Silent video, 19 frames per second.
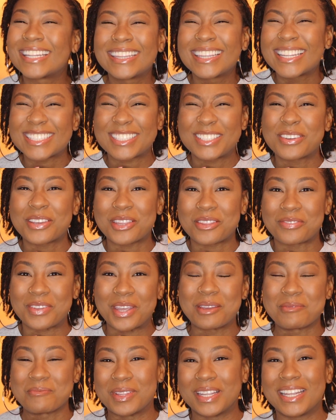Let's join the
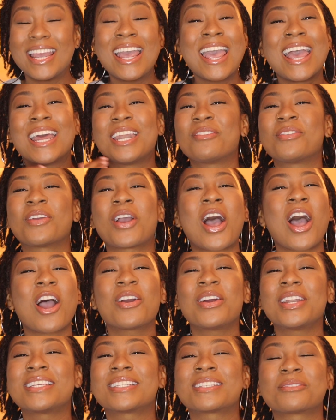family. And if you're
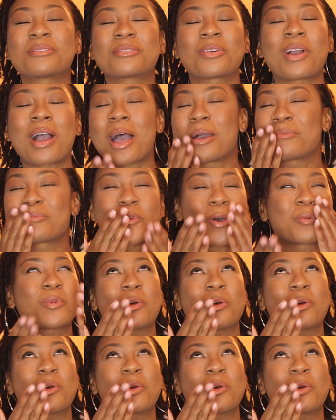already subscribed,